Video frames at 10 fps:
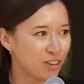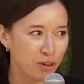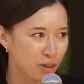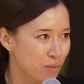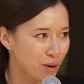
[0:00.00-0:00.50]
you
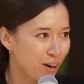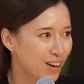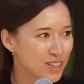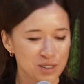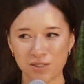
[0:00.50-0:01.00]
know, go to the
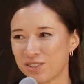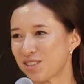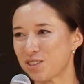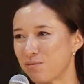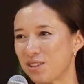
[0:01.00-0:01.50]
bar at
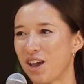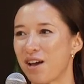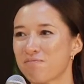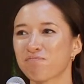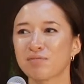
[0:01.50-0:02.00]
2, 2
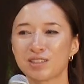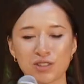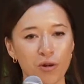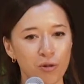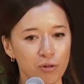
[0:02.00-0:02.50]
p.m.?
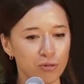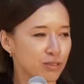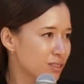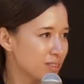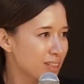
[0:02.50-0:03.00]

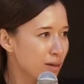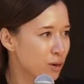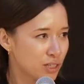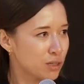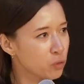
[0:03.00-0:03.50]
So,
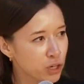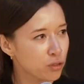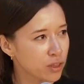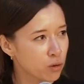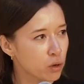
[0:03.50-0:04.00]
yeah, Martin, what
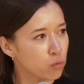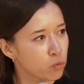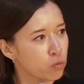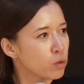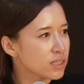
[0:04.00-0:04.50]
do you think?
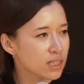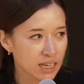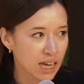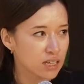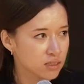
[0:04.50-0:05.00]
What, what's
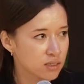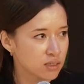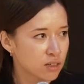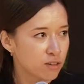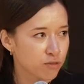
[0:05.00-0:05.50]
the
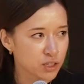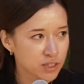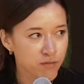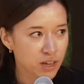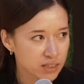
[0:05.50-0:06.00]
case for
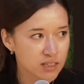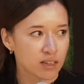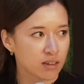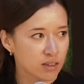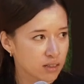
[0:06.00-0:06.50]
us
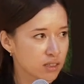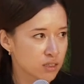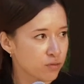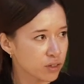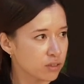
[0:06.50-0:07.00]
advancing in this